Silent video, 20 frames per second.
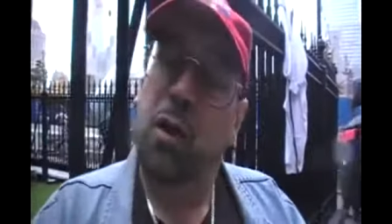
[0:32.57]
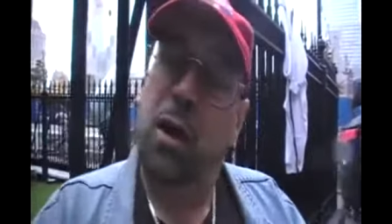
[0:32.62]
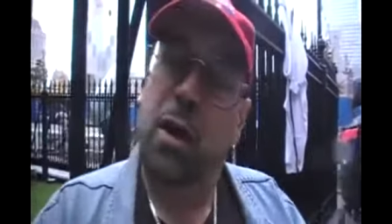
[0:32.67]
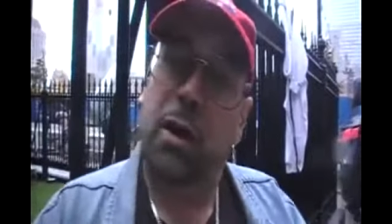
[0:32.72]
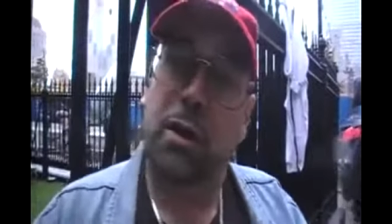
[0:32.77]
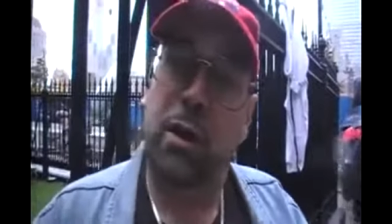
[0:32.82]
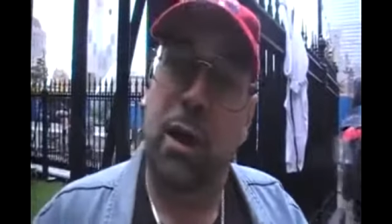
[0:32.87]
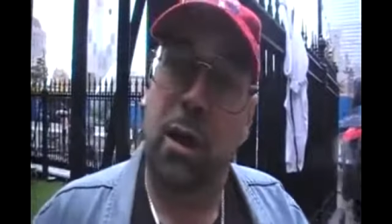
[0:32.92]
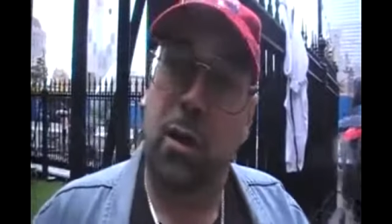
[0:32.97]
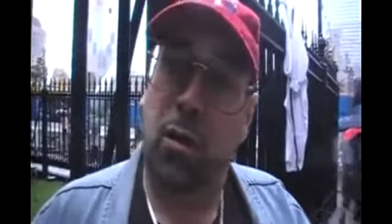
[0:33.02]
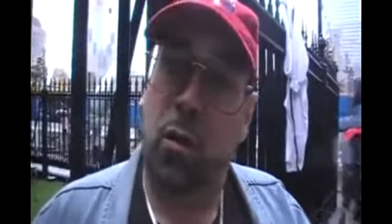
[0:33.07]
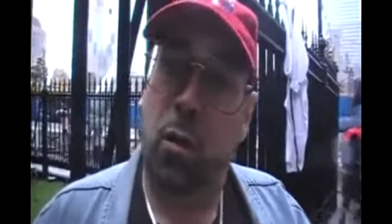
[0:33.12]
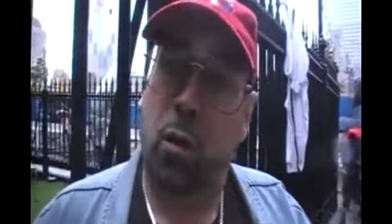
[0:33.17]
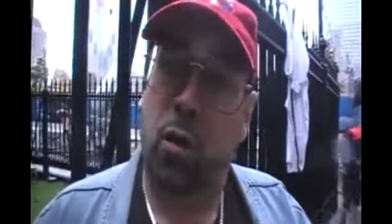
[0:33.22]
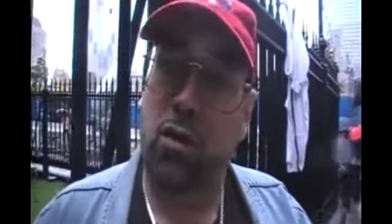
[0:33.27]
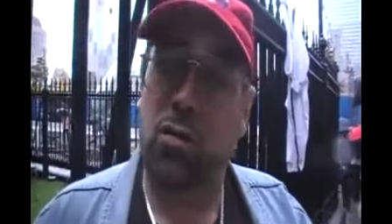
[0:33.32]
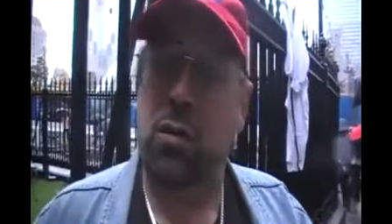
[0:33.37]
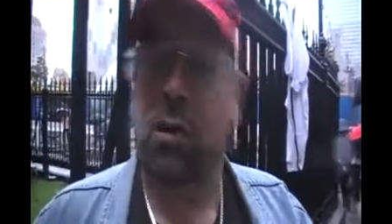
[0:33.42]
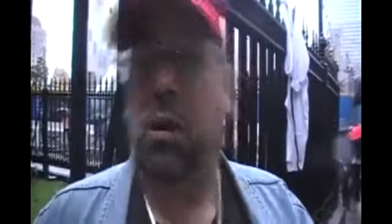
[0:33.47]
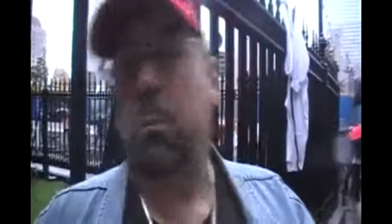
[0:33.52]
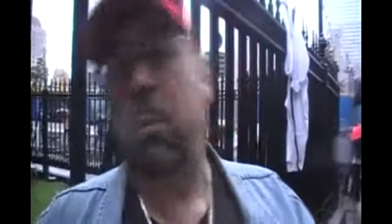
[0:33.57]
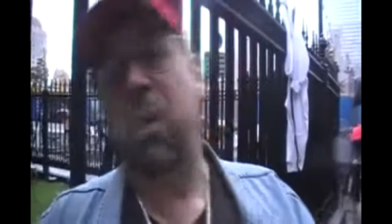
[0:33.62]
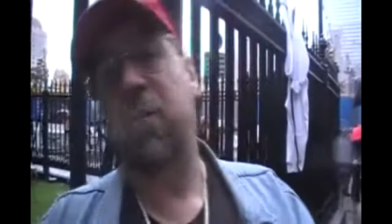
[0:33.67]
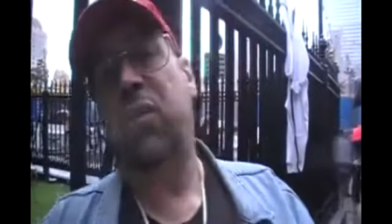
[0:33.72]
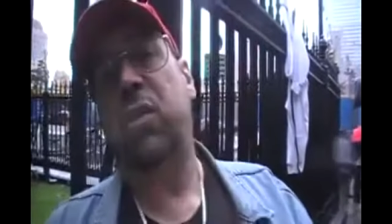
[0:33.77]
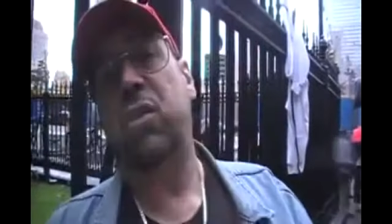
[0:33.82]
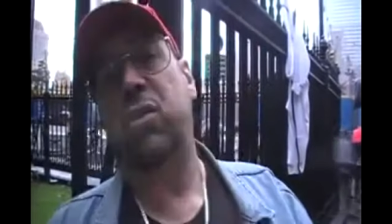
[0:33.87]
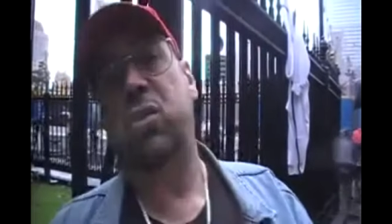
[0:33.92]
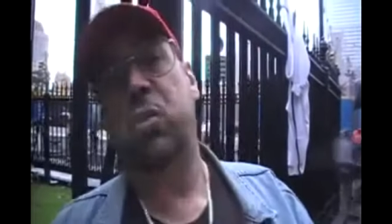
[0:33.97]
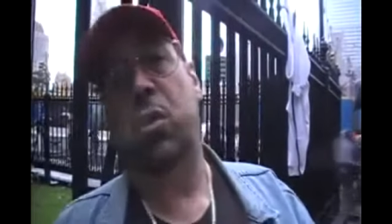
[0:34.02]
flying down Court Street. And my
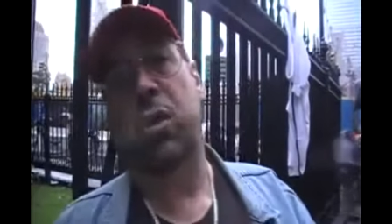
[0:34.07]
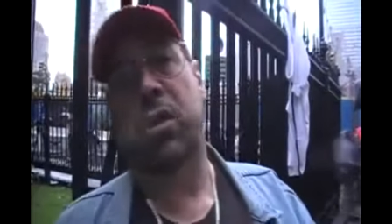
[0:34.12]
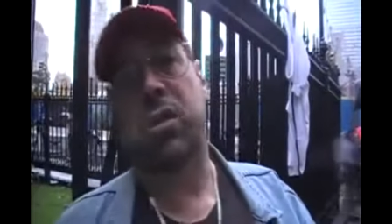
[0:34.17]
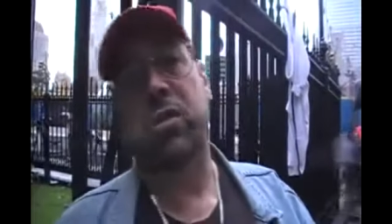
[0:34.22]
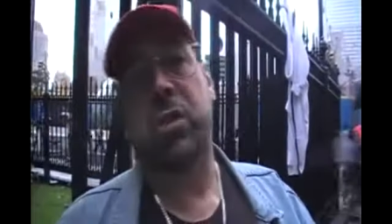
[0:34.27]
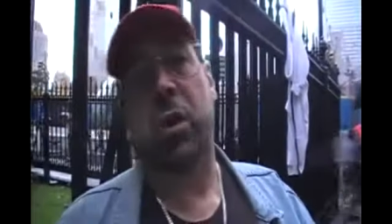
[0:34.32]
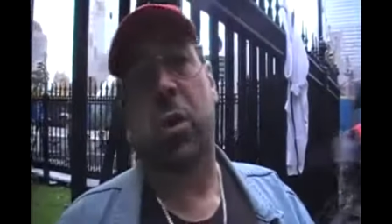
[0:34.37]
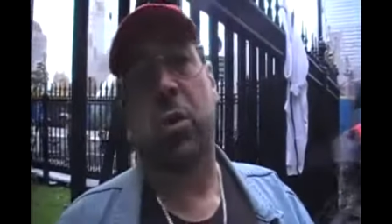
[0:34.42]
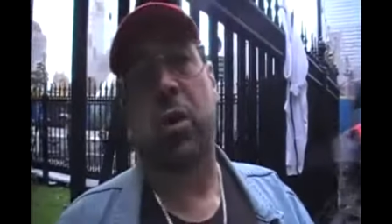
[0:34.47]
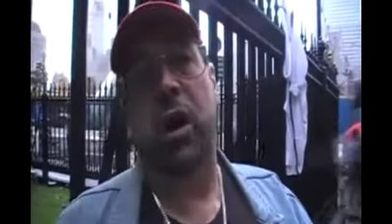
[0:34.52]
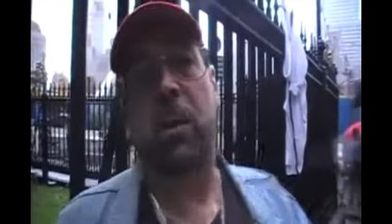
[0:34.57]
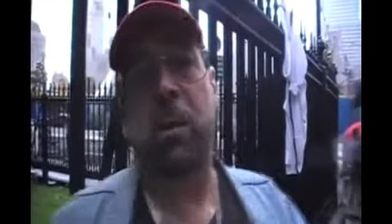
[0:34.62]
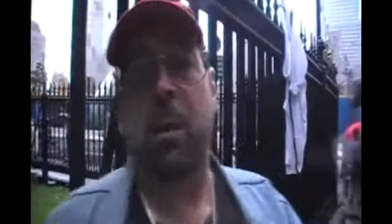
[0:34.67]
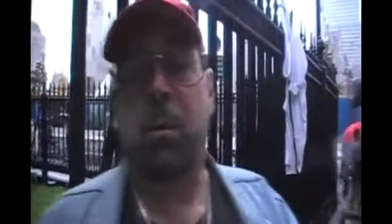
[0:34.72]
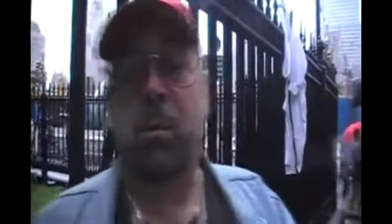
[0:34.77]
first thought is, okay,